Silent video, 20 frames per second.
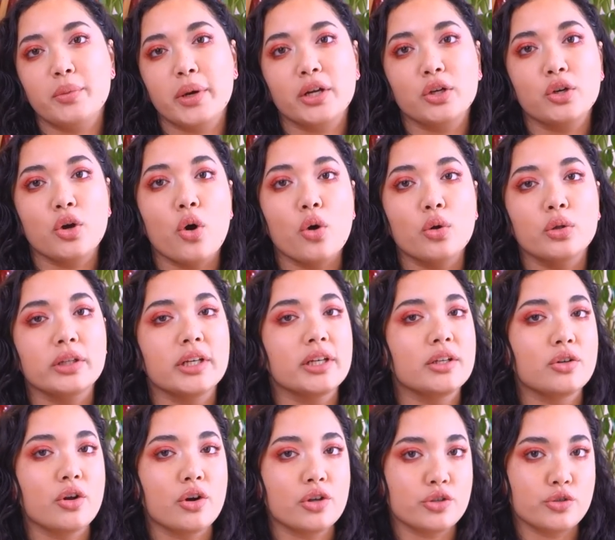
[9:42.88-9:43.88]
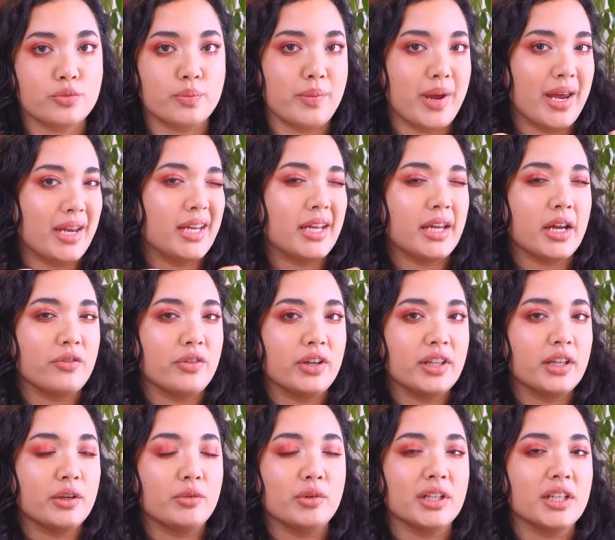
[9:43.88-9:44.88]
my goal in not making
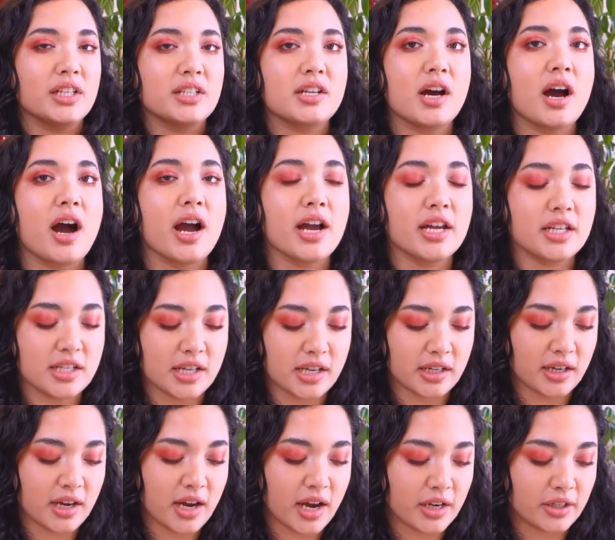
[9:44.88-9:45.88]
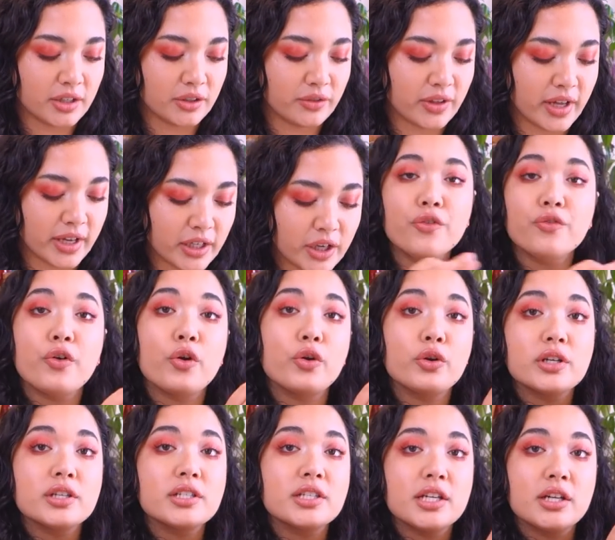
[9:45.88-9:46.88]
everything really tight and kind of like
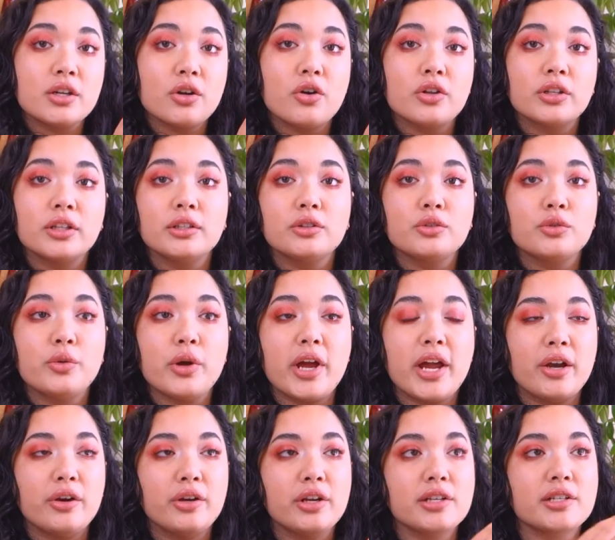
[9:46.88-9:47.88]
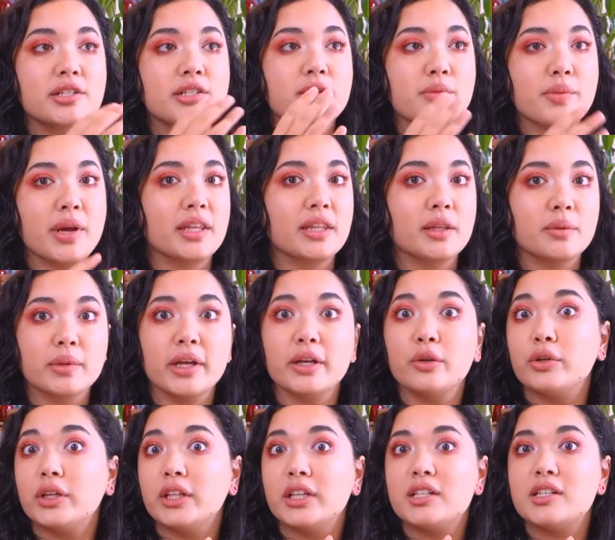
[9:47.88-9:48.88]
focusing on little areas to make them like
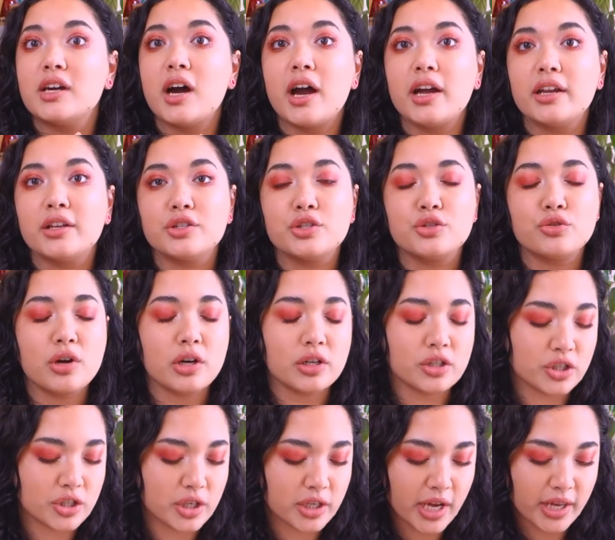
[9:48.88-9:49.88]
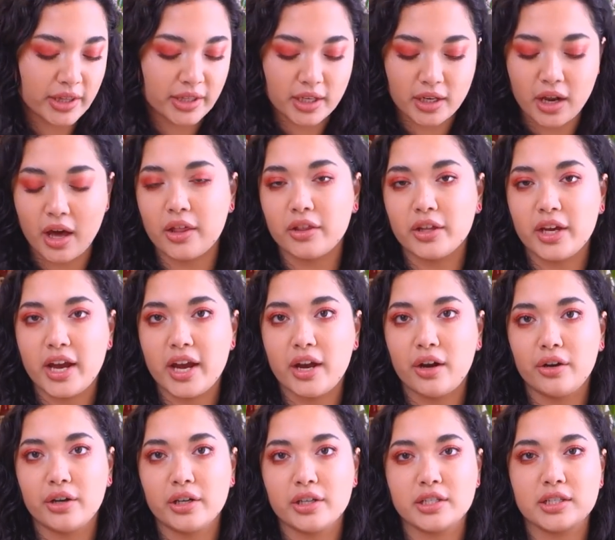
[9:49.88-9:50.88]
really tight and structured, and then other
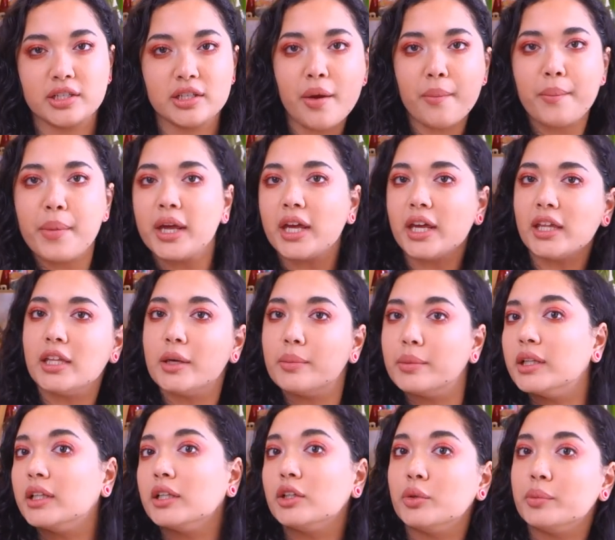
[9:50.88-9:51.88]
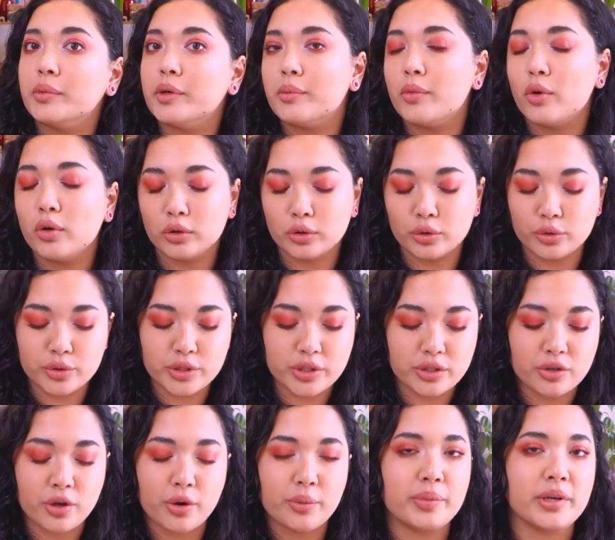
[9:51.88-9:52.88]
areas making them a little bit more loose and
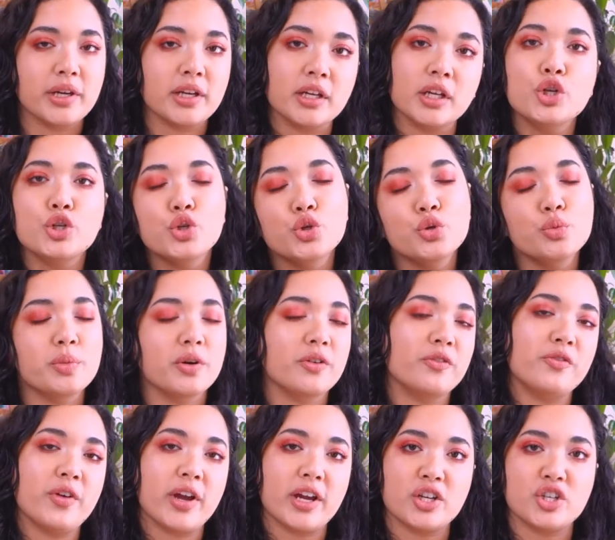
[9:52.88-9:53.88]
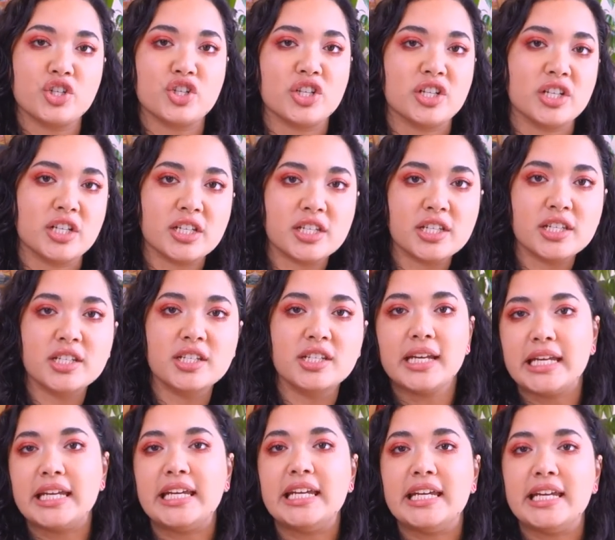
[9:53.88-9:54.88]
not being too
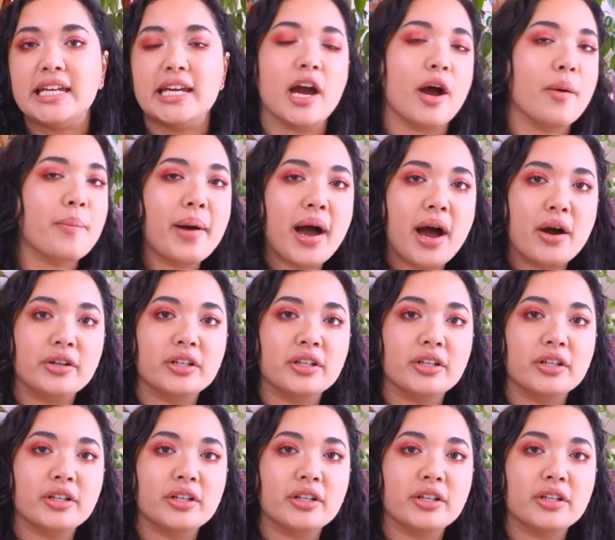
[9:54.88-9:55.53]
perfectionist-y about